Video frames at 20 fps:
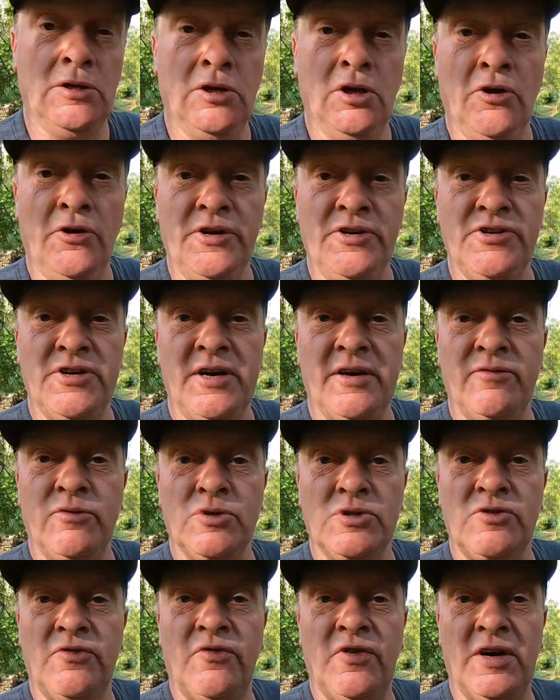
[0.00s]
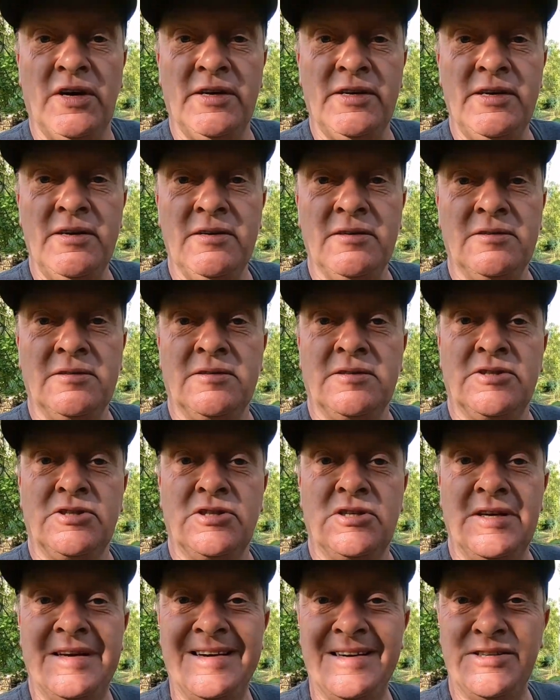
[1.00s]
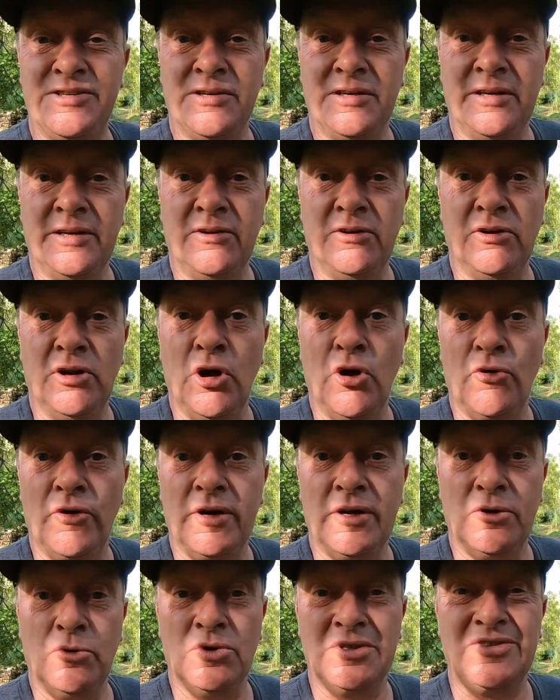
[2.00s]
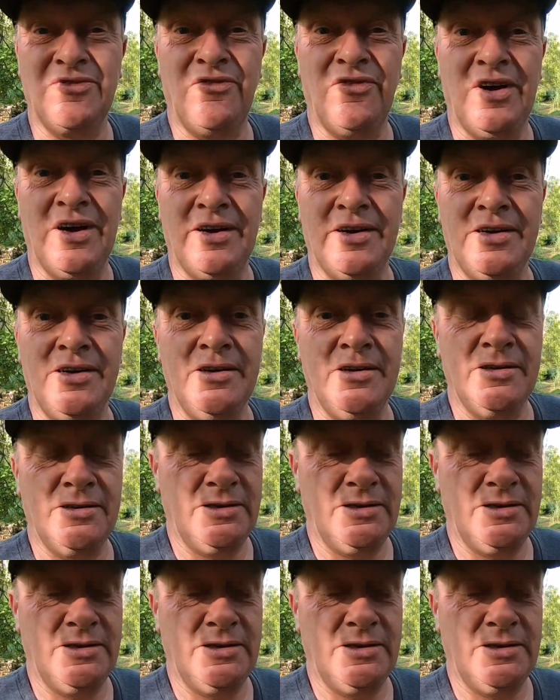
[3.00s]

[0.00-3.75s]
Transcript: Lorry driver was fine, stationary lorry was fine,